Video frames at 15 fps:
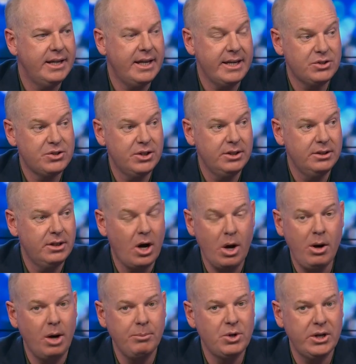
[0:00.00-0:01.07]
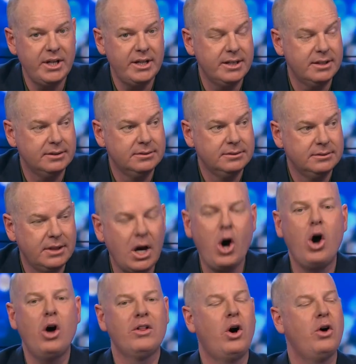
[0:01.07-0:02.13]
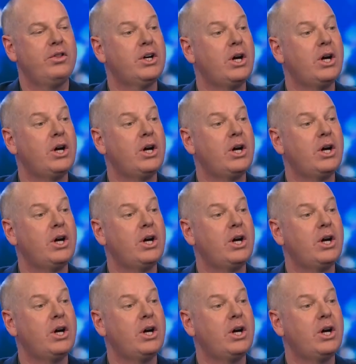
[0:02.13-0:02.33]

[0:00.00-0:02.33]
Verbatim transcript: election? I'm not in it. No, the